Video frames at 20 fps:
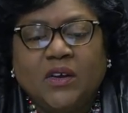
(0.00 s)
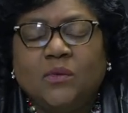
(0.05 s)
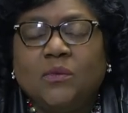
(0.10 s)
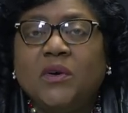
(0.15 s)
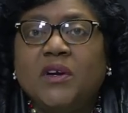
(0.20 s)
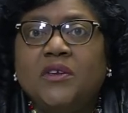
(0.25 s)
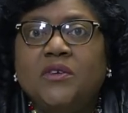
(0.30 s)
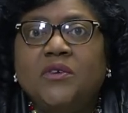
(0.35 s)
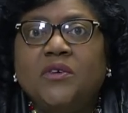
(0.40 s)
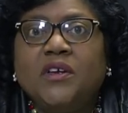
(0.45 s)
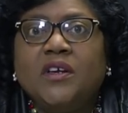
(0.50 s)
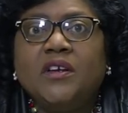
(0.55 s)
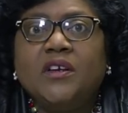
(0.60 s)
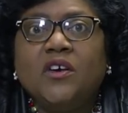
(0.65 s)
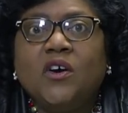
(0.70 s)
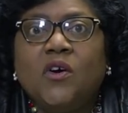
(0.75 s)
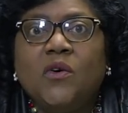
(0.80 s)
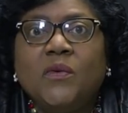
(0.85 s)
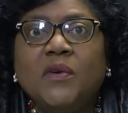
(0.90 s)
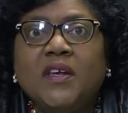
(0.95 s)
where you can
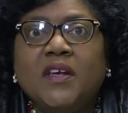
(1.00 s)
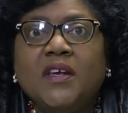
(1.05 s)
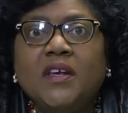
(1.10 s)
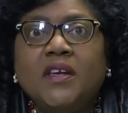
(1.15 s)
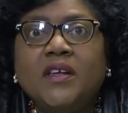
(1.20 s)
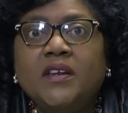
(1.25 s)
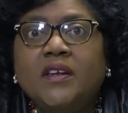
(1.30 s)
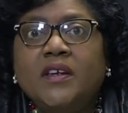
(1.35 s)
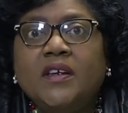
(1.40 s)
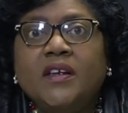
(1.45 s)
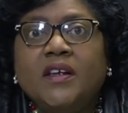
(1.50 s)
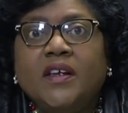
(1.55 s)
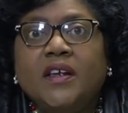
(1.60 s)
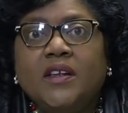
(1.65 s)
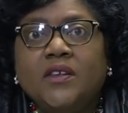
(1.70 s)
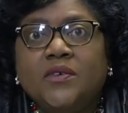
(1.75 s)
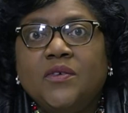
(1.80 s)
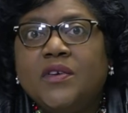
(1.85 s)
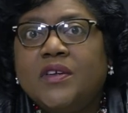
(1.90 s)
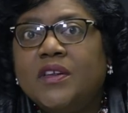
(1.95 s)
go in
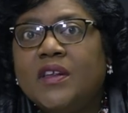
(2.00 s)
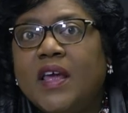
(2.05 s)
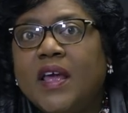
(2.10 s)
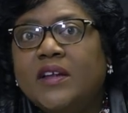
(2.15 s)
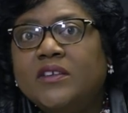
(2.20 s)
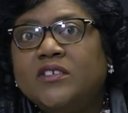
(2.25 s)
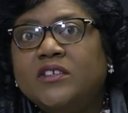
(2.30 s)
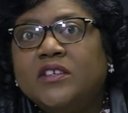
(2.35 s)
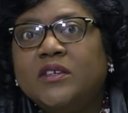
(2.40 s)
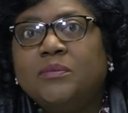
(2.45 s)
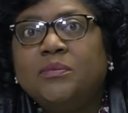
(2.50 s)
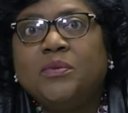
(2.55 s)
and you can actually